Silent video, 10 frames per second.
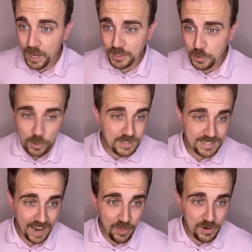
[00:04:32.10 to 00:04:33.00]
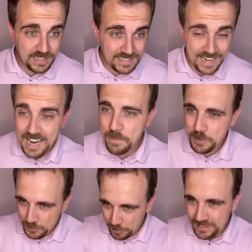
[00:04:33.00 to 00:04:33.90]
you work together as a team,
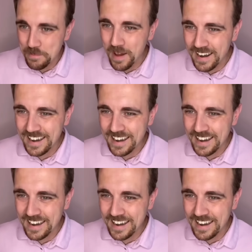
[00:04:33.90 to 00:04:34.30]
you split the money.